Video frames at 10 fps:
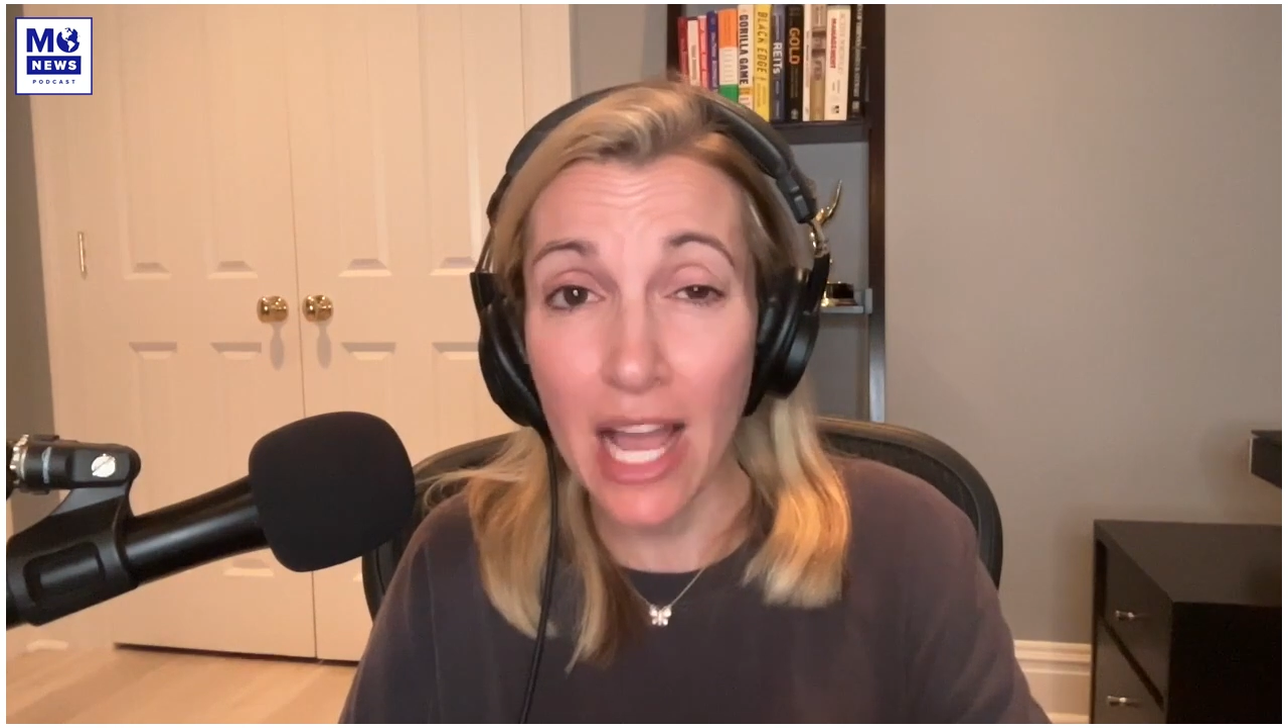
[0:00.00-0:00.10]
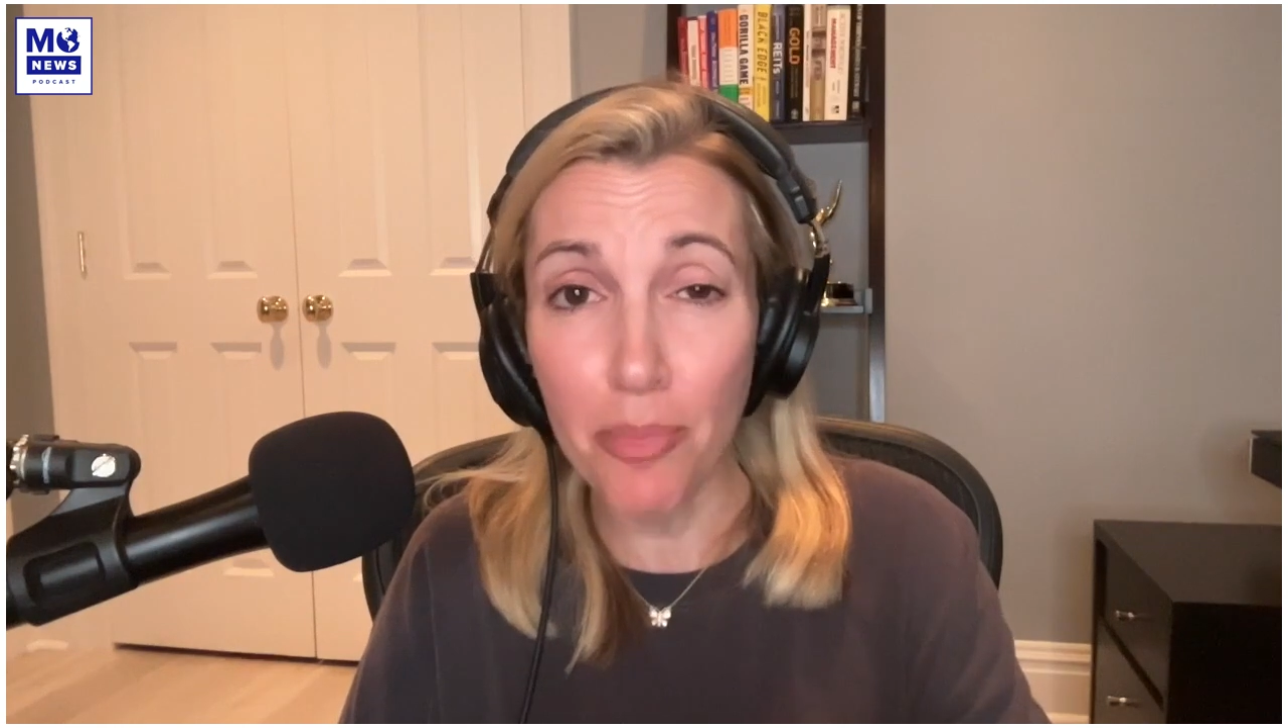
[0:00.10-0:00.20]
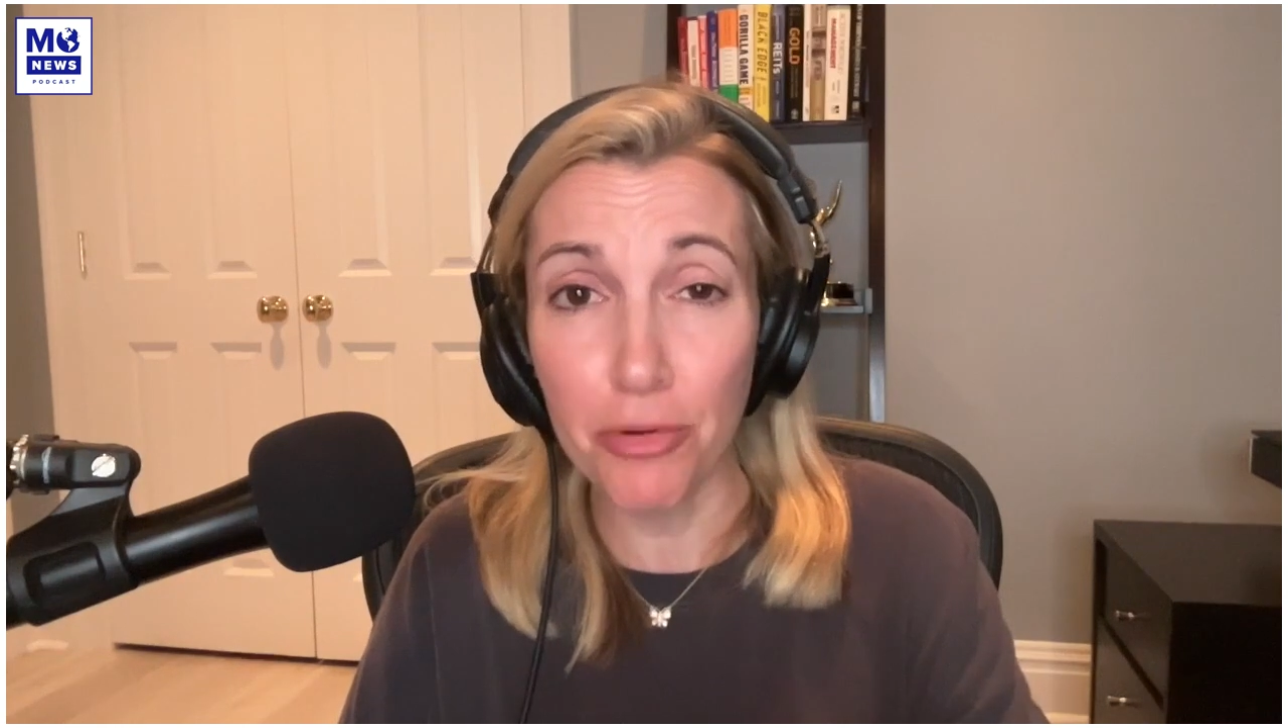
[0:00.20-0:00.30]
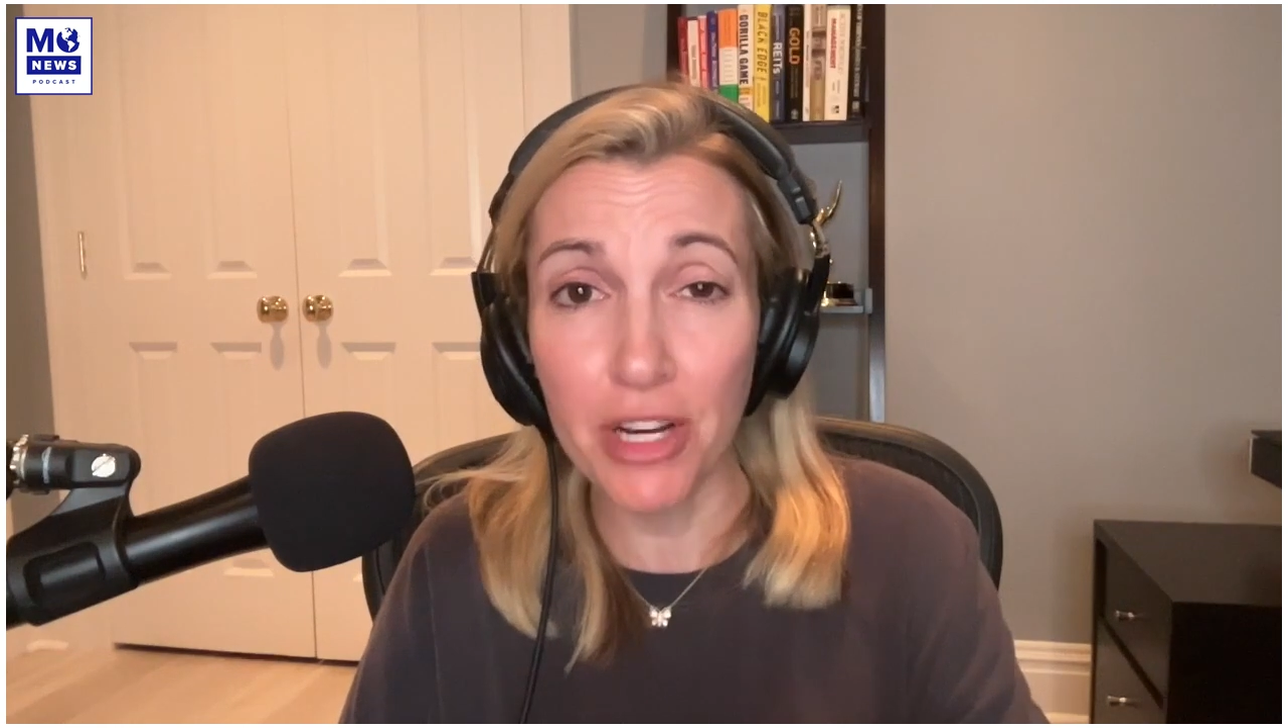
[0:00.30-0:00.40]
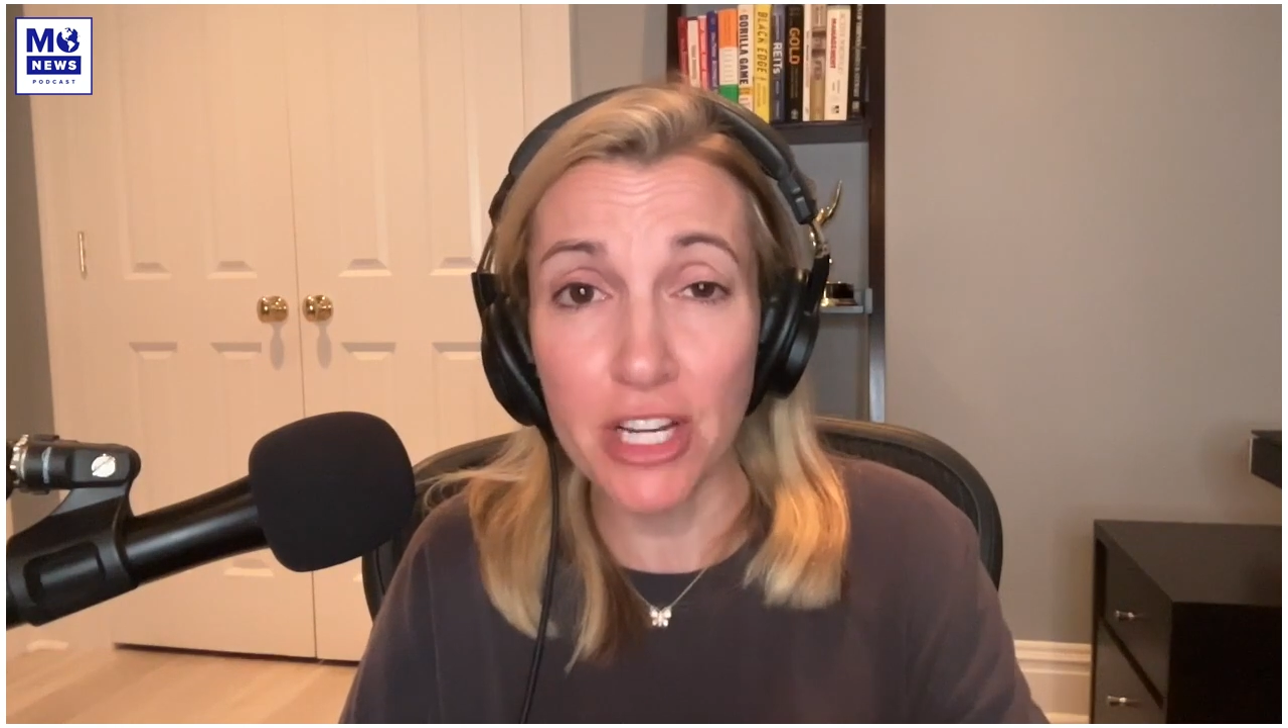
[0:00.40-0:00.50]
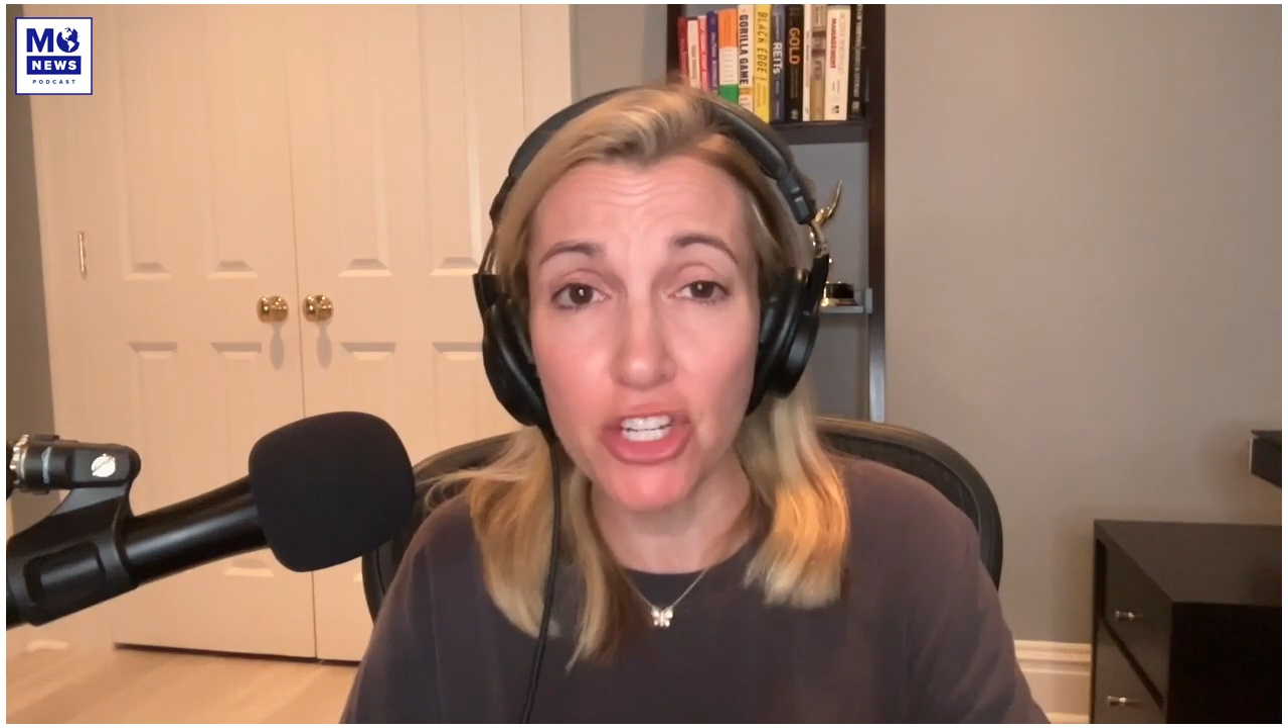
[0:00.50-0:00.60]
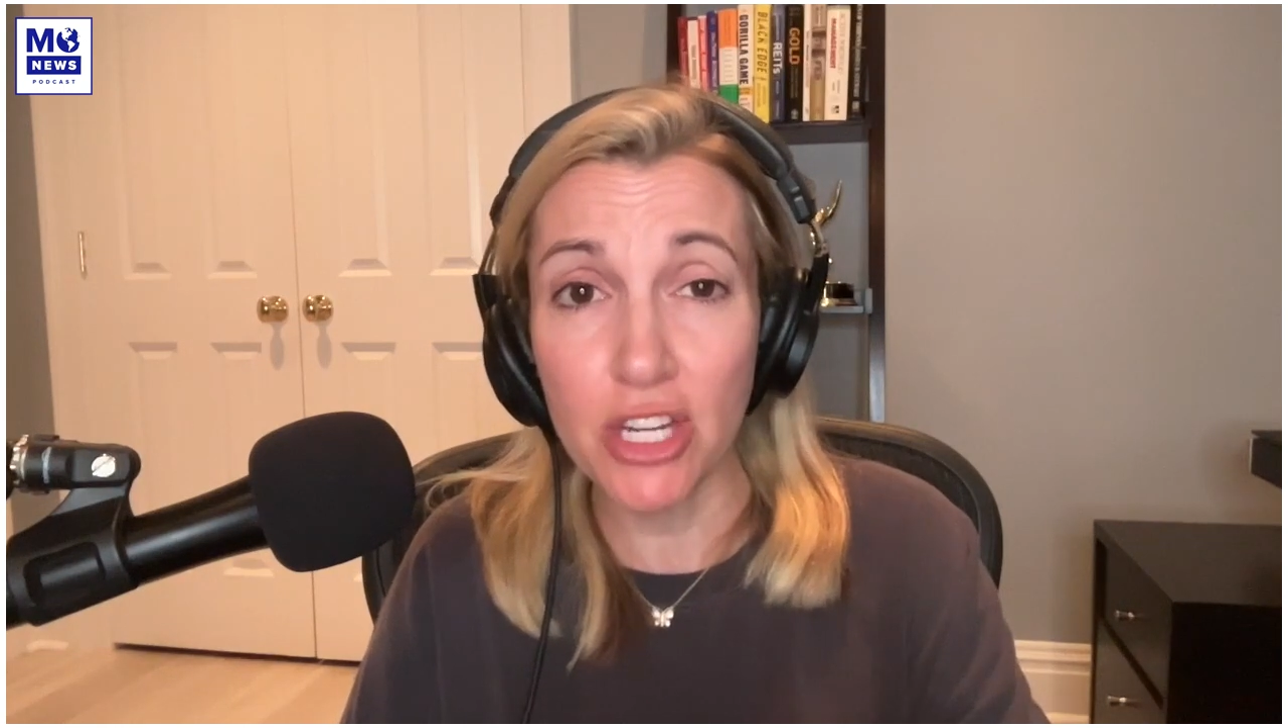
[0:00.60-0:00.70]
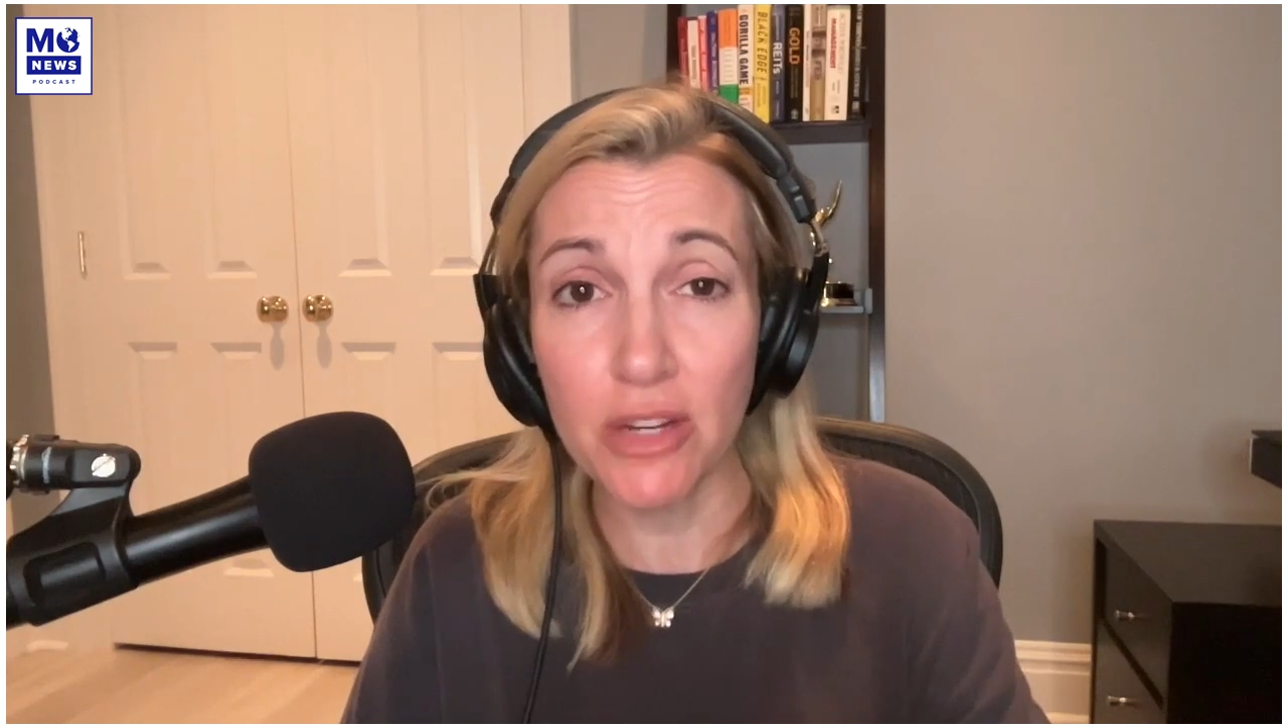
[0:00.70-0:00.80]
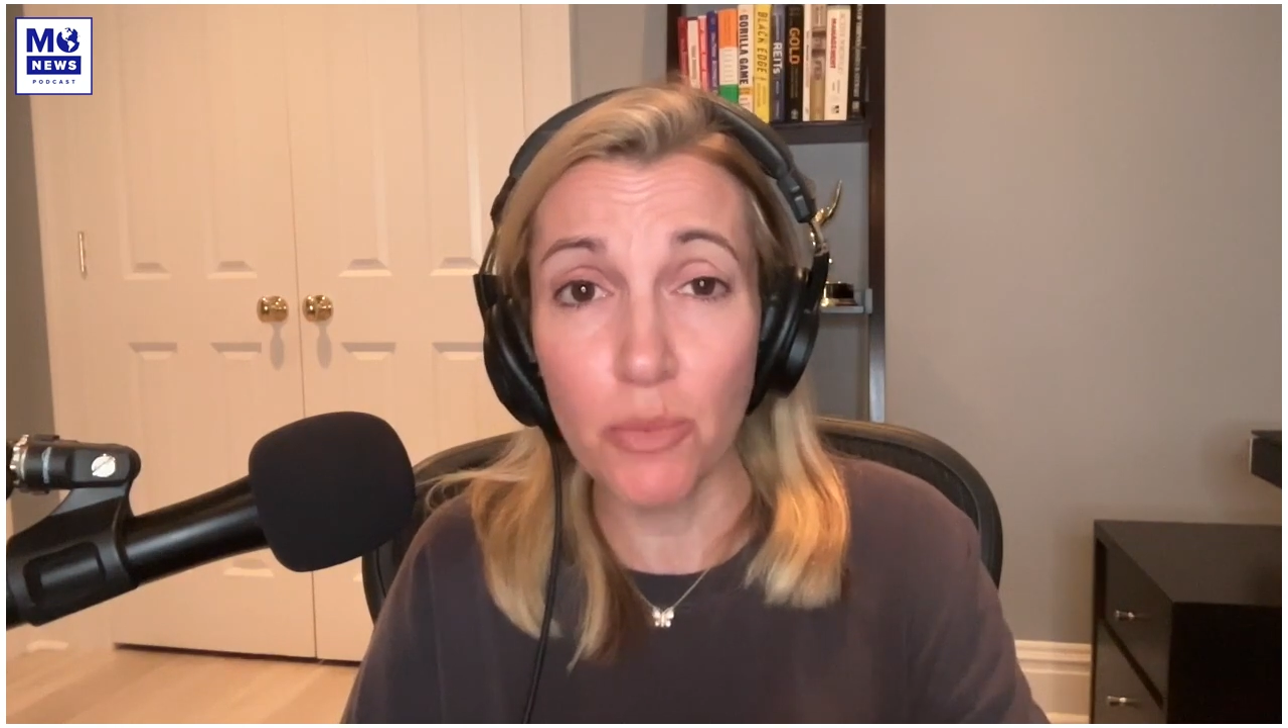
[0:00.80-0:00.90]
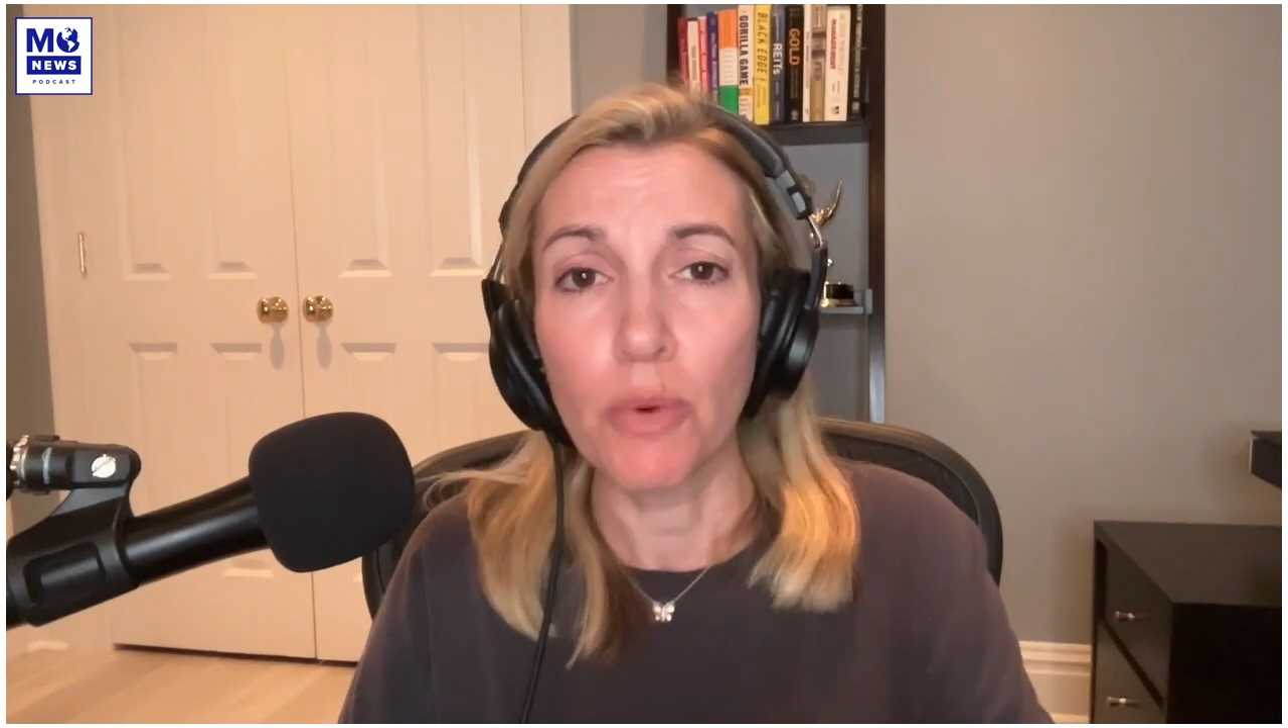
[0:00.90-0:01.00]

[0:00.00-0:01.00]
operation,